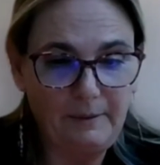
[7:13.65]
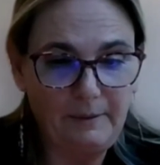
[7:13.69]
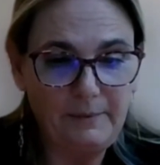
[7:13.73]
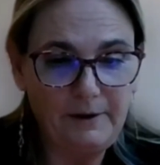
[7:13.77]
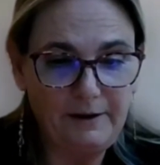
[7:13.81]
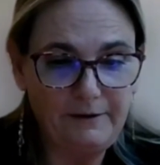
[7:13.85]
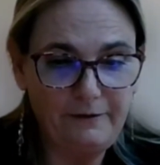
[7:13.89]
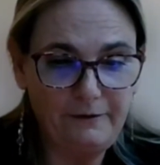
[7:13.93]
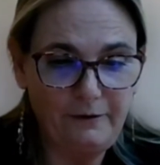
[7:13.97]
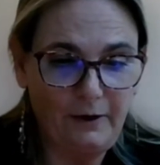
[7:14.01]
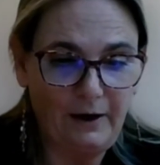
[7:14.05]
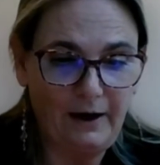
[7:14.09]

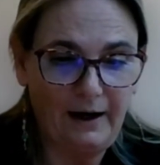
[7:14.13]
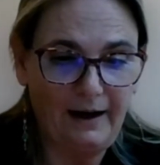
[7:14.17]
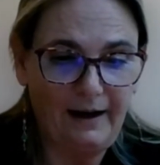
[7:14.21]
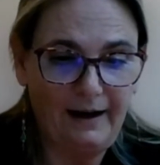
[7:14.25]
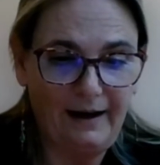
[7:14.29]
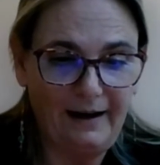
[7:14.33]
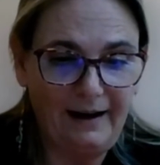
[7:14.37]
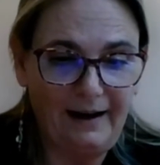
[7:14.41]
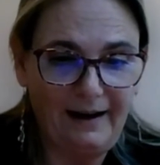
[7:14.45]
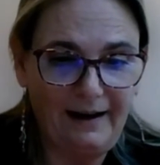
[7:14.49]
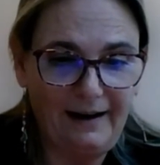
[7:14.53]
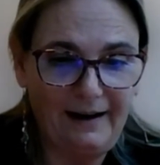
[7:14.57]
before
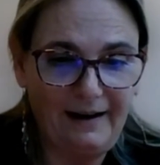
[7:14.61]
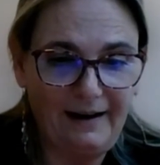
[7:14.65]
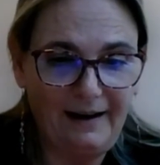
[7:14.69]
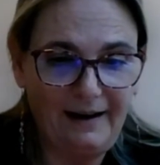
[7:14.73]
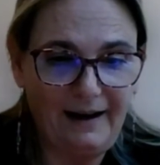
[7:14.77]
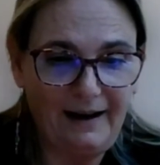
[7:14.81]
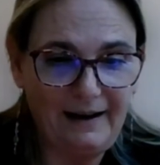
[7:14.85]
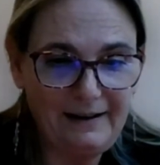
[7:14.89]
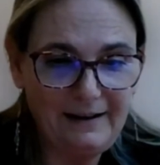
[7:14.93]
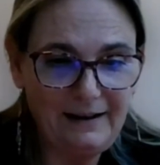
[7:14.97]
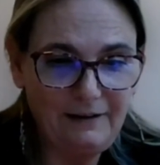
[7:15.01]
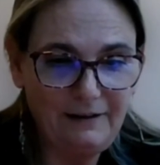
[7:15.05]

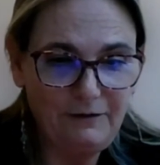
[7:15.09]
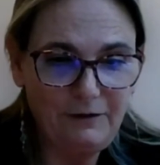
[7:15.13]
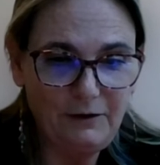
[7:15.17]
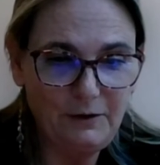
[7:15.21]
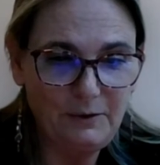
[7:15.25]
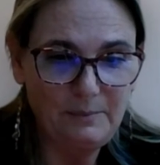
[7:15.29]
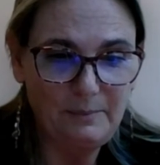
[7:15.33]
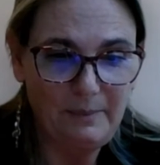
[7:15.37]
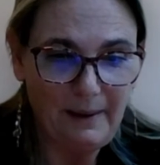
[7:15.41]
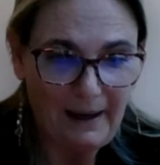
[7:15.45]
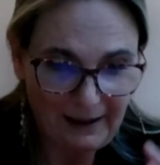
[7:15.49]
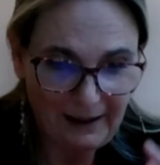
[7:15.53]
I give
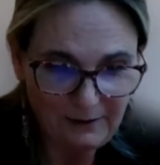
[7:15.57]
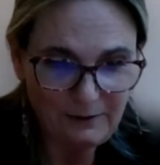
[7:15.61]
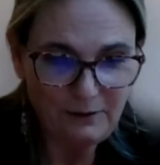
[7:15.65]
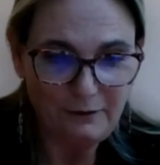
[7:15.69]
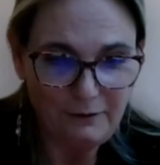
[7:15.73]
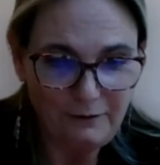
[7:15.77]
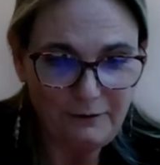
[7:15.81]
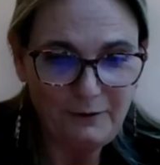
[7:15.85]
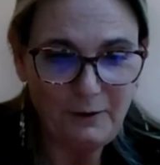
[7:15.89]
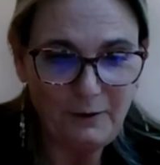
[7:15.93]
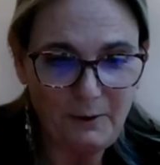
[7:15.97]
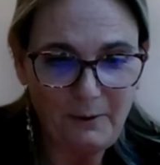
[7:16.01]
you back
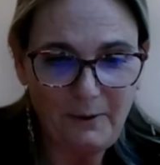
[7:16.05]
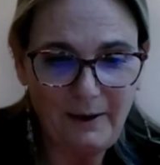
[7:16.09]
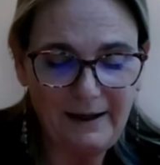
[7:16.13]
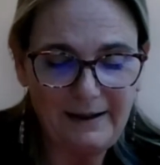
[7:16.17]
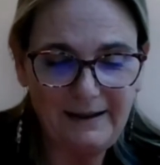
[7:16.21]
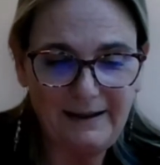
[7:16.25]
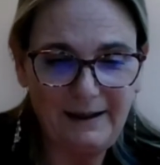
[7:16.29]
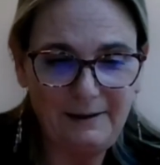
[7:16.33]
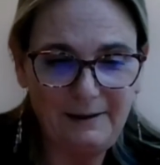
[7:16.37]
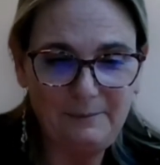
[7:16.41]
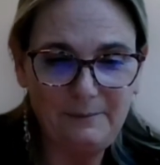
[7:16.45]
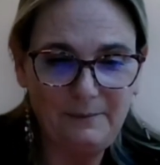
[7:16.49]
the floor
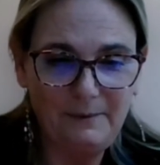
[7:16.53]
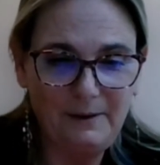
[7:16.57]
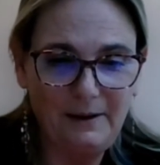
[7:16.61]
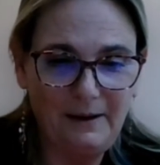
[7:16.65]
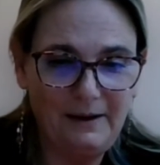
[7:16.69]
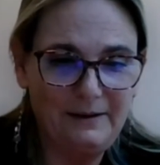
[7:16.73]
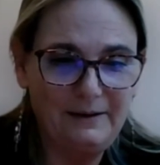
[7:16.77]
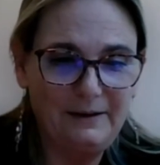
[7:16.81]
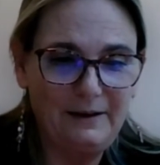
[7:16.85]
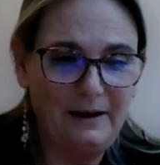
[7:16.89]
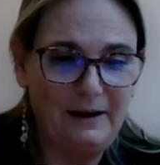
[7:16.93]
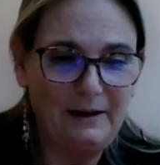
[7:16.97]

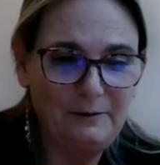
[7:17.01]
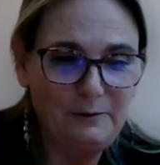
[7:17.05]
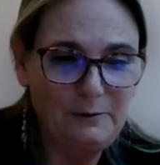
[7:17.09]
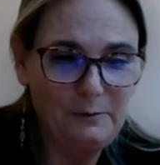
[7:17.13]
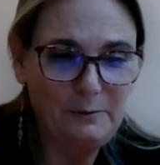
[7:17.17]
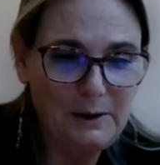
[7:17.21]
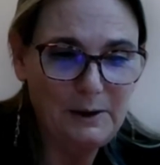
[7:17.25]
and